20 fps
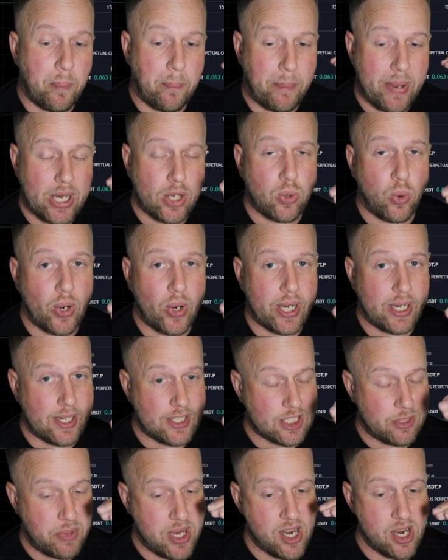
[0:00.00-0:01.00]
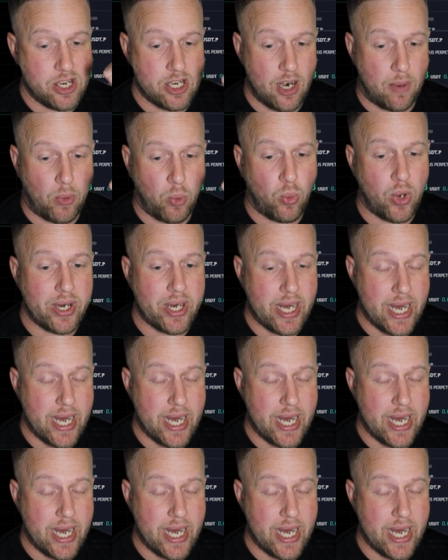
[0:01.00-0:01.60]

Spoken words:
Bitcoin needs to be your number one